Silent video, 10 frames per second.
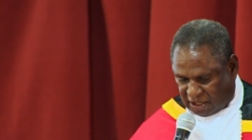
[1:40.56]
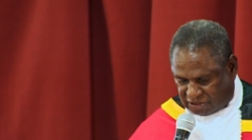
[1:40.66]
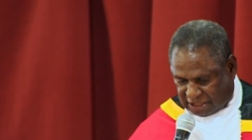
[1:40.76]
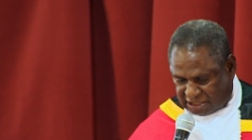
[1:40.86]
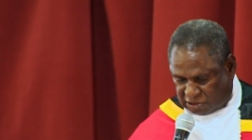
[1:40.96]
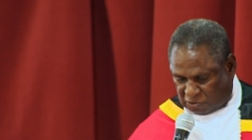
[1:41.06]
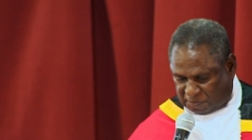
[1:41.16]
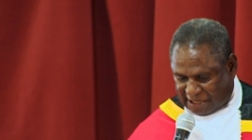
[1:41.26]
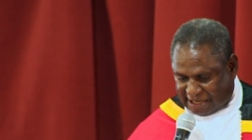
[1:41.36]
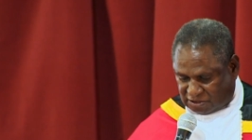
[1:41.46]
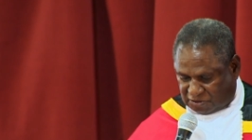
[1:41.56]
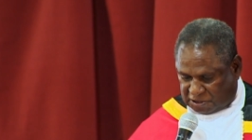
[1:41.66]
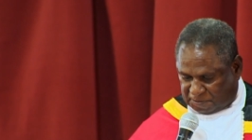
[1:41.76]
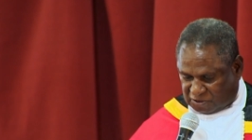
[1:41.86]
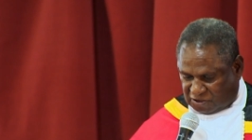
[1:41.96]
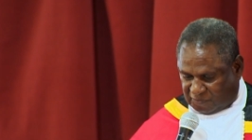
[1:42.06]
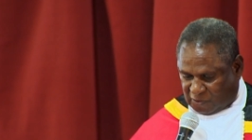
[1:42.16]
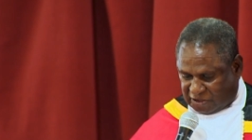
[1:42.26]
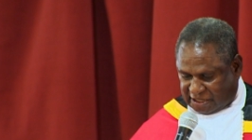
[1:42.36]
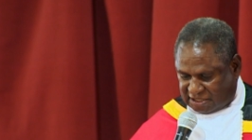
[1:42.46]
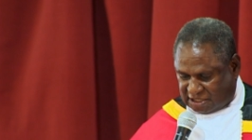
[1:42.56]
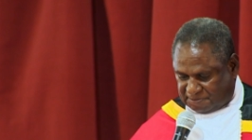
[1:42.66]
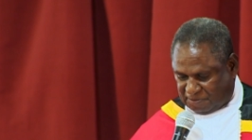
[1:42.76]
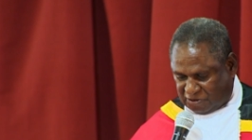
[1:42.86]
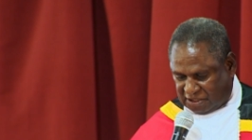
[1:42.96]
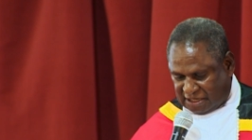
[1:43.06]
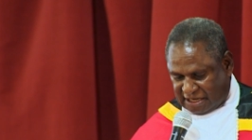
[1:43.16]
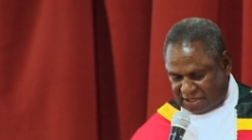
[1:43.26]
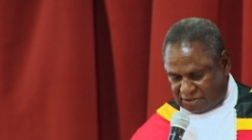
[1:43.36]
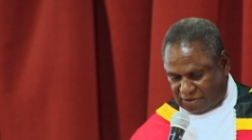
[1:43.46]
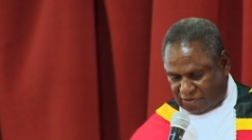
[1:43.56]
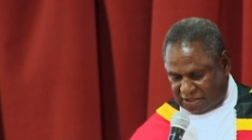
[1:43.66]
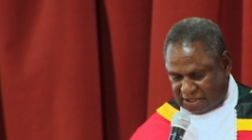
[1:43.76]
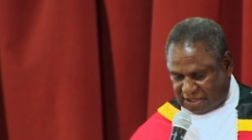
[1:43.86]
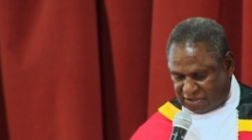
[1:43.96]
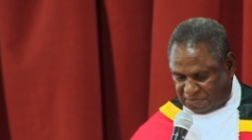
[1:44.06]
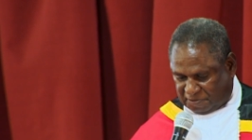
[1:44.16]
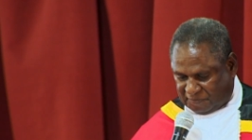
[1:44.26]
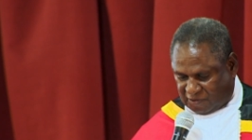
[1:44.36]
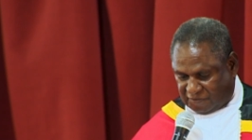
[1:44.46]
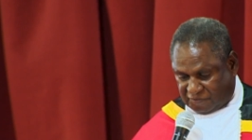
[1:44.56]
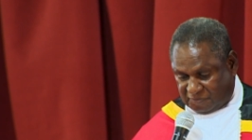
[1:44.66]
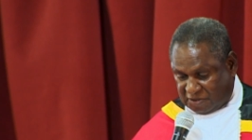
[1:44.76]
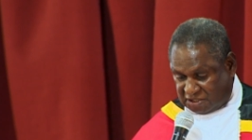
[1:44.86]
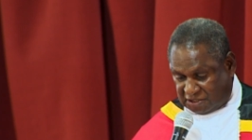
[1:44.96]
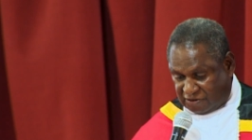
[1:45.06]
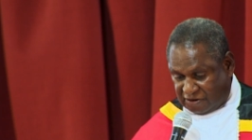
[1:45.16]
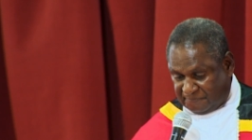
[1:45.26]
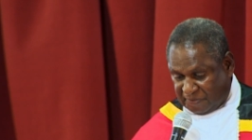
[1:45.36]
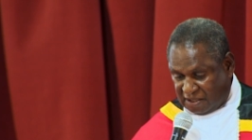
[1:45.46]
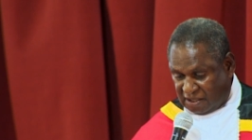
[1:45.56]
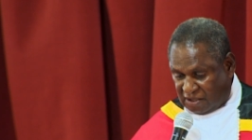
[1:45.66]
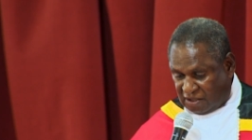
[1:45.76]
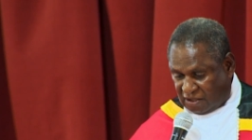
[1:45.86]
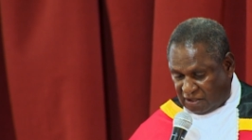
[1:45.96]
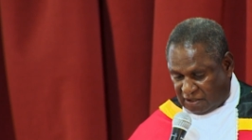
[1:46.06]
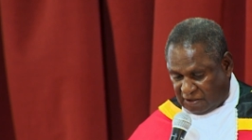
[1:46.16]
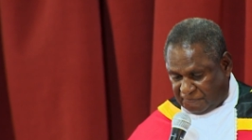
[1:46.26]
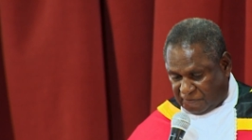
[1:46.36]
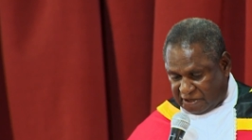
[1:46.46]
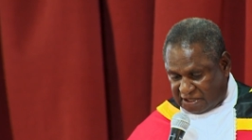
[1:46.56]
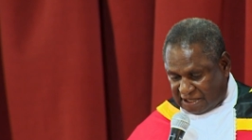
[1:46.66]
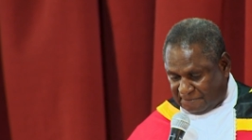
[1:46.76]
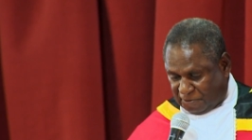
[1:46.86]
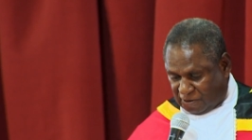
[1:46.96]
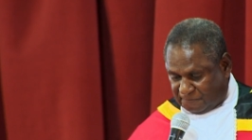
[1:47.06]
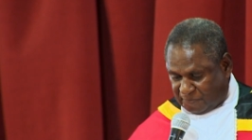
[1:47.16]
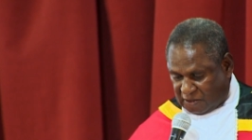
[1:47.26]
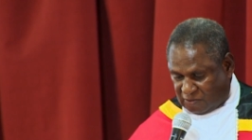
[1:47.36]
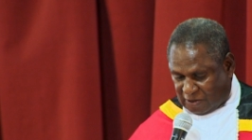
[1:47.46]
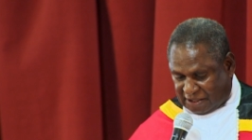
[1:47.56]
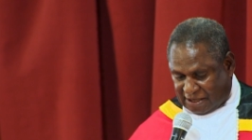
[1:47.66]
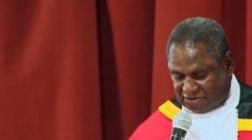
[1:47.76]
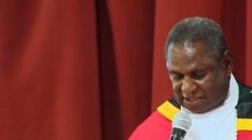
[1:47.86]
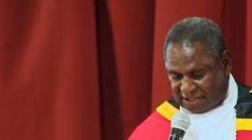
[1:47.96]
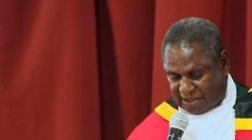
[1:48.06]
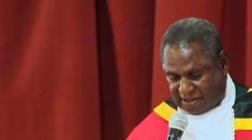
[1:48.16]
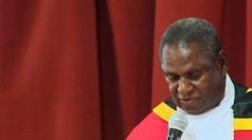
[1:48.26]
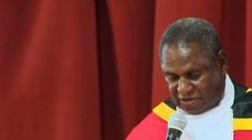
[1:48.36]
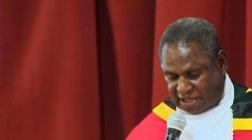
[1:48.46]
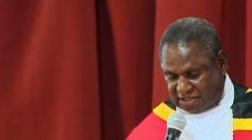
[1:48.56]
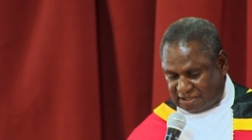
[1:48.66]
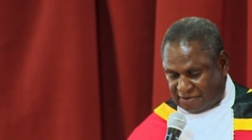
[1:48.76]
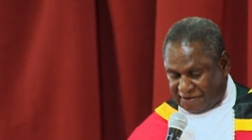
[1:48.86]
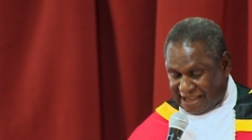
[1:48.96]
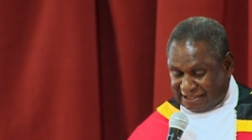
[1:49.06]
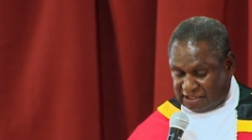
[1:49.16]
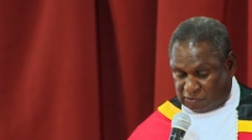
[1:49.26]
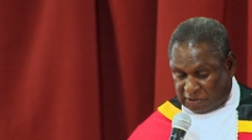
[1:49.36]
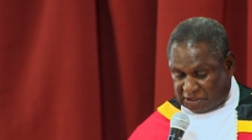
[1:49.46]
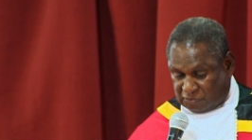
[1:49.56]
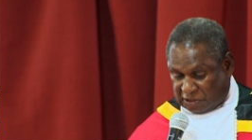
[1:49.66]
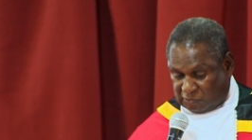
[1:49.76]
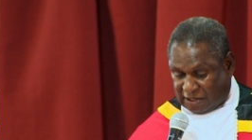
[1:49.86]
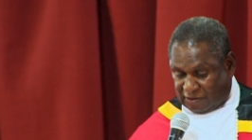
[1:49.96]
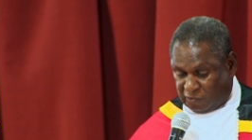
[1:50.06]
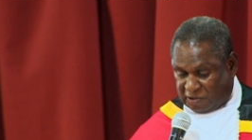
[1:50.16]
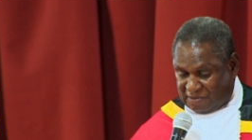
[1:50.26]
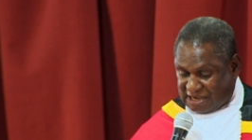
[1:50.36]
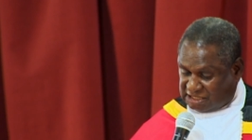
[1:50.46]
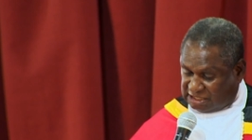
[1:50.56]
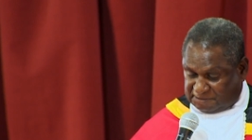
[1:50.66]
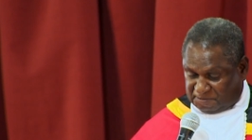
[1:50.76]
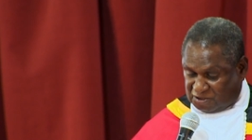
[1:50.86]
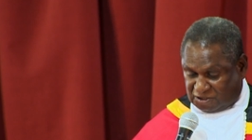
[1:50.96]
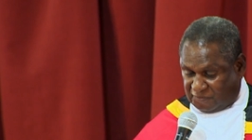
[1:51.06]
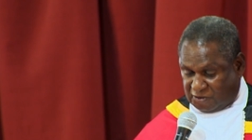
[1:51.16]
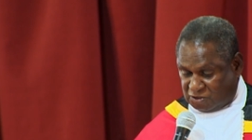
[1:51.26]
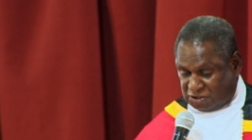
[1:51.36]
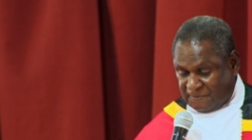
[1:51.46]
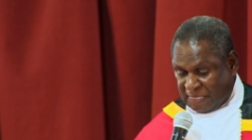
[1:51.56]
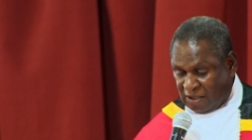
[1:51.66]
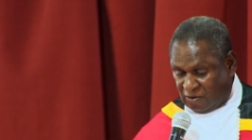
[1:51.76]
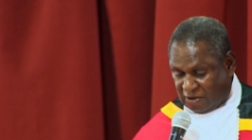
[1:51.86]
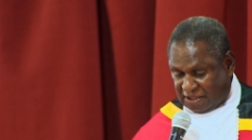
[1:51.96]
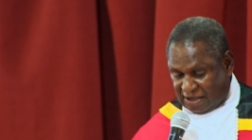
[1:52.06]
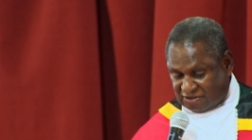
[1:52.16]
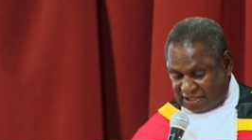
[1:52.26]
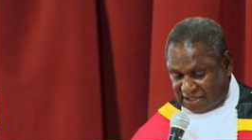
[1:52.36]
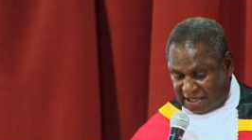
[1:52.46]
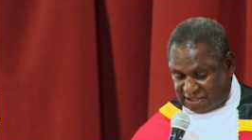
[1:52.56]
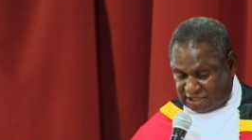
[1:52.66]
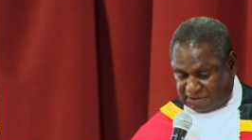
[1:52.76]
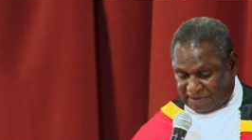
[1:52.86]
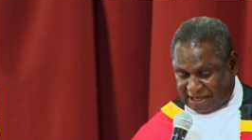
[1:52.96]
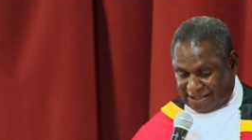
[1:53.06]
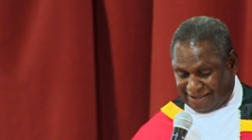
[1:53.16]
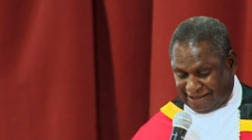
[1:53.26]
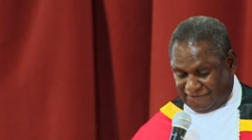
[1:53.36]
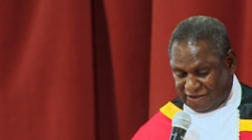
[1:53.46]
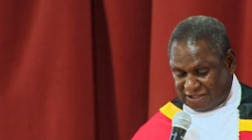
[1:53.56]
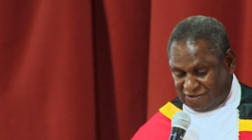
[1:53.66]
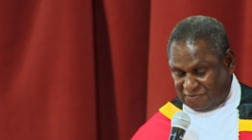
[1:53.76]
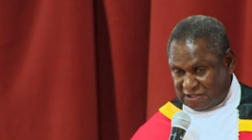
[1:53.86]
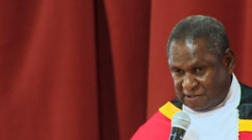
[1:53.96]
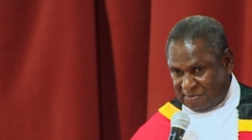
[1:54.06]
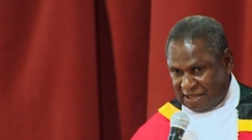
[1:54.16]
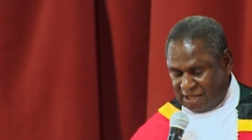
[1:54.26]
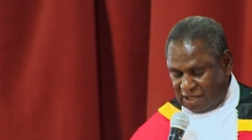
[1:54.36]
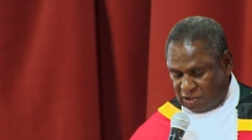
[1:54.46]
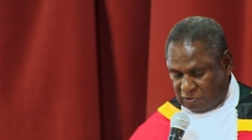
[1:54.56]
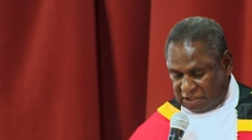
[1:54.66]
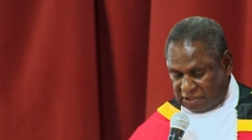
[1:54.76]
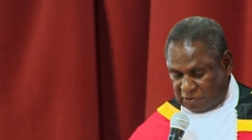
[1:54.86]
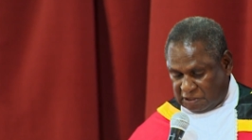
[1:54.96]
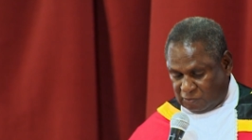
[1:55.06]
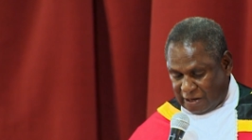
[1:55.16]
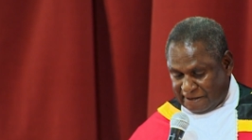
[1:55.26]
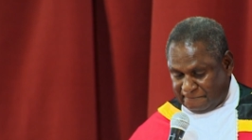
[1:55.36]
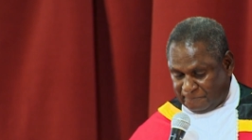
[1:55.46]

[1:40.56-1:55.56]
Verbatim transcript: Judges will be asked to dispose of more cases both in the National Court and the Supreme Court from this year on. If, for example, 1,000 new cases are filed in 2021, we must dispose of those 1,000 cases by 31st of December 2021.